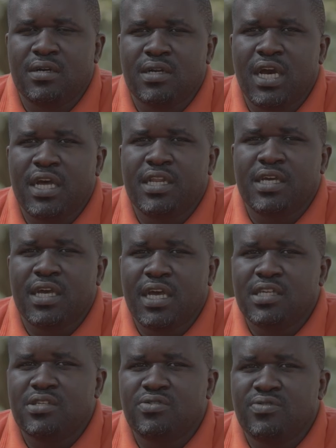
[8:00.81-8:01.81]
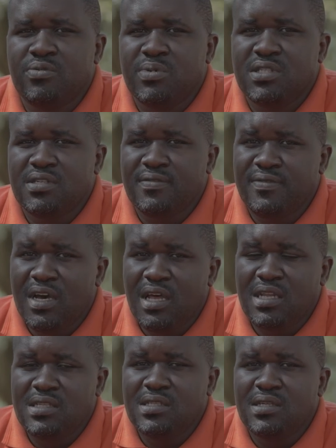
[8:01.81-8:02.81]
regarding cases of domestic
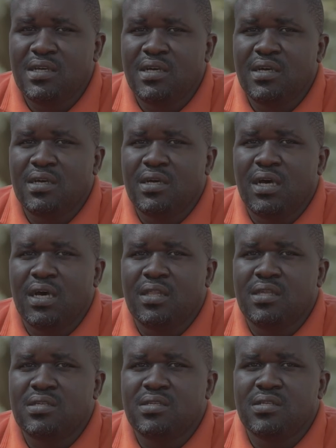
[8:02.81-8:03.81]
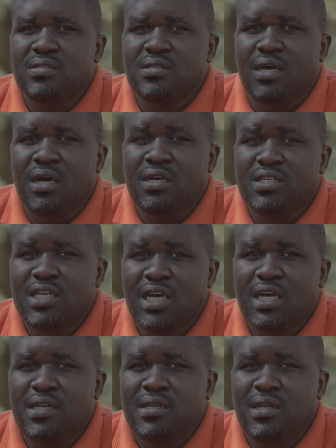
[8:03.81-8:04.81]
violence. This is
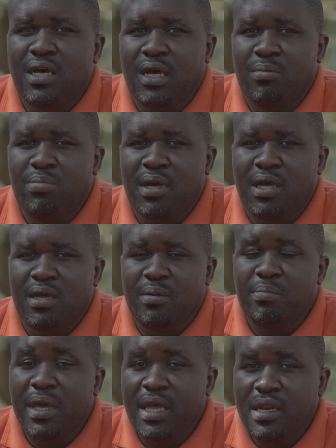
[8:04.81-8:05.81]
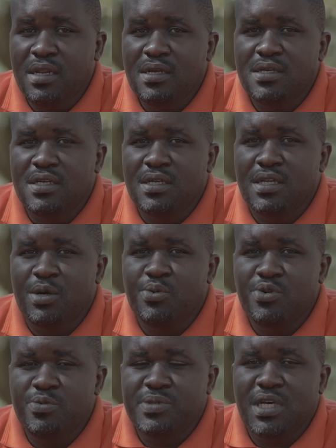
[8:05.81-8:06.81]
shared by men in the
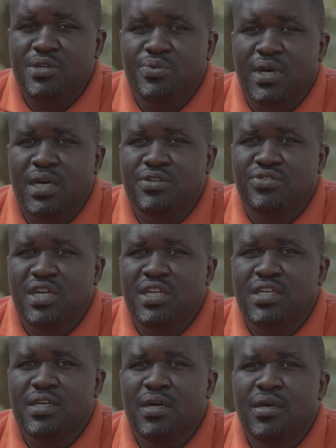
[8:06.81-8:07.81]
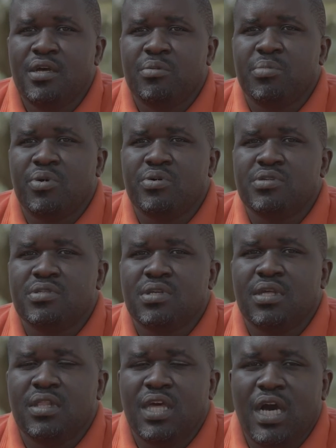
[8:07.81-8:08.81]
groups that we are training, because
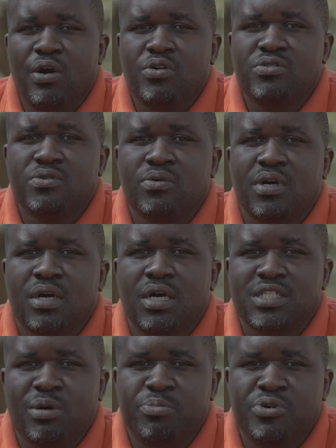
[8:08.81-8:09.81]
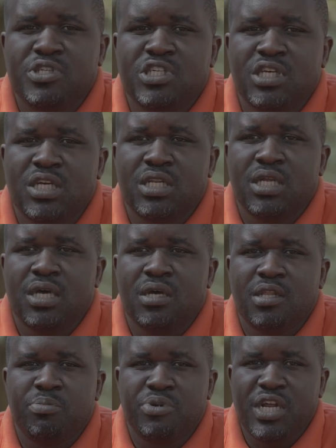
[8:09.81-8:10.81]
they are also supporting in
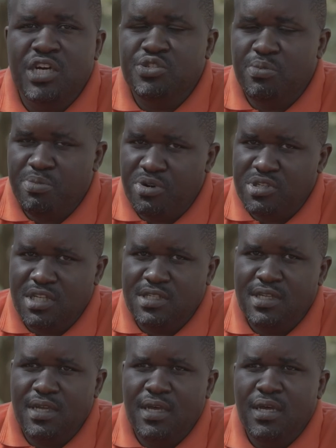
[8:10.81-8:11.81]
the production process.